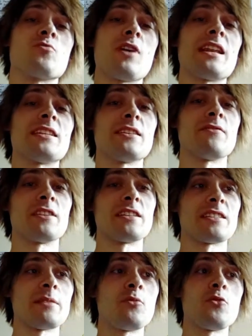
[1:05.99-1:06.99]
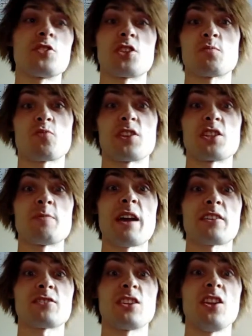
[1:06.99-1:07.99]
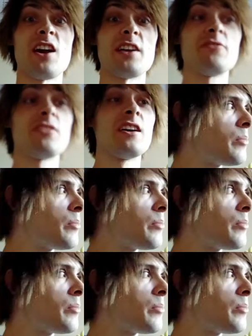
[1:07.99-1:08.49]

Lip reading: relatively simple. It just brings you back to life.